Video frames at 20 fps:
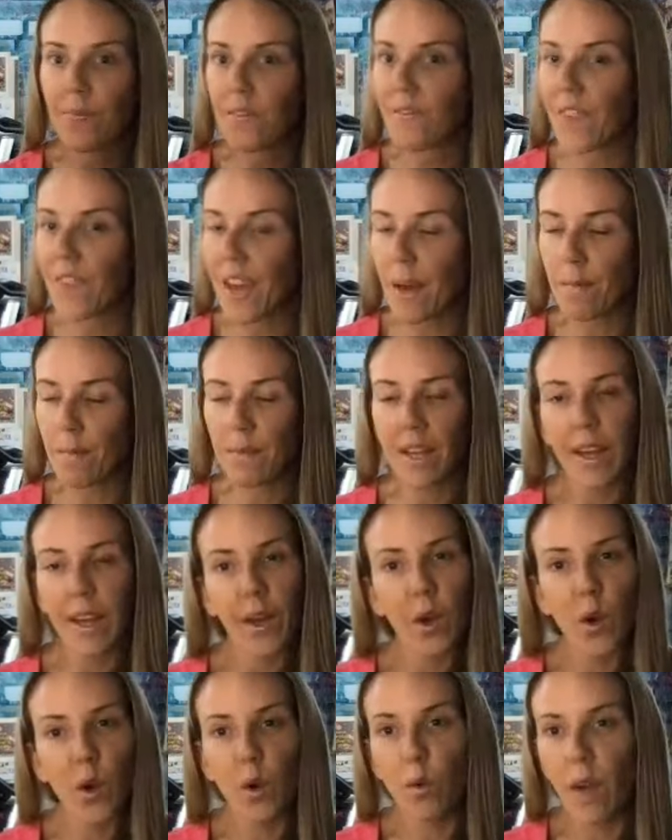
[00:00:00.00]

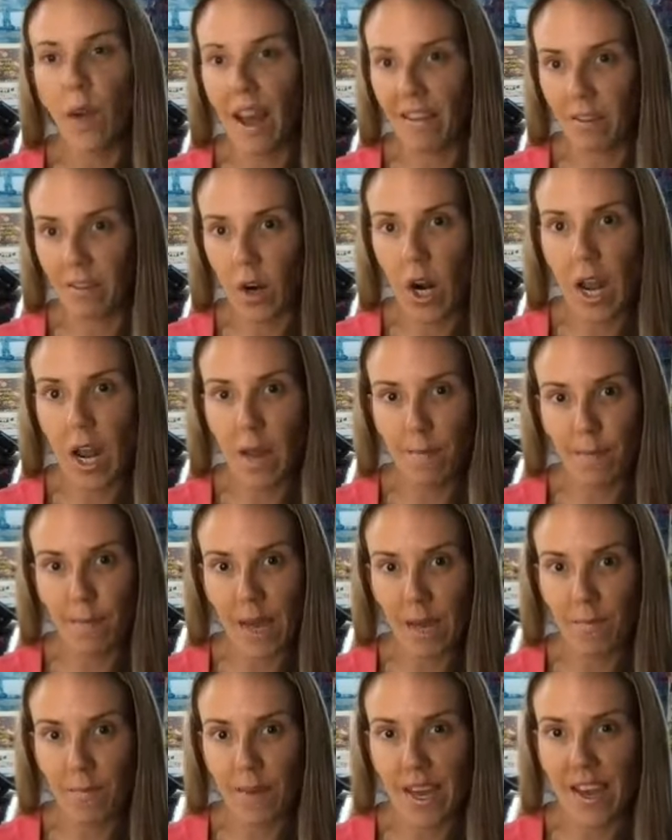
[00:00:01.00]
family, whoever it
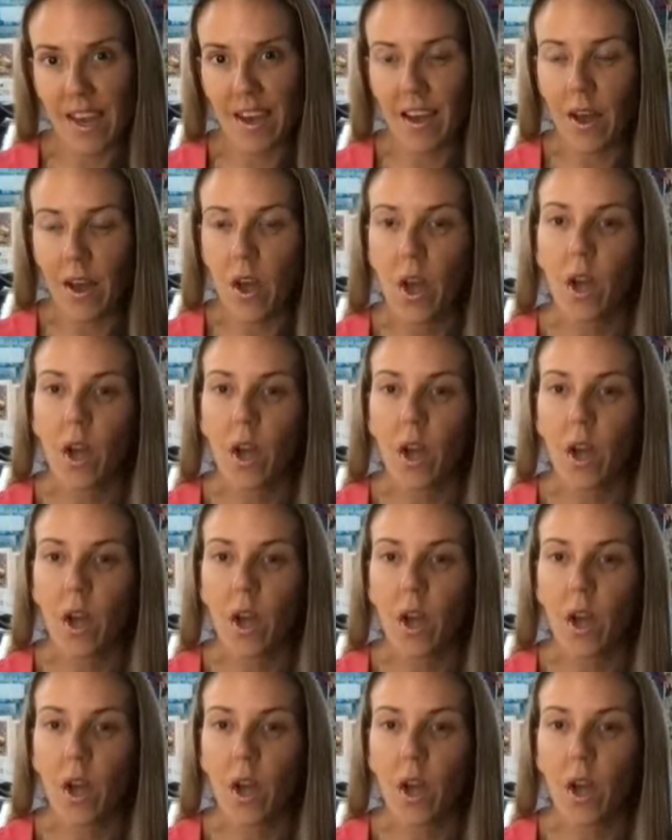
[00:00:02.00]
may be,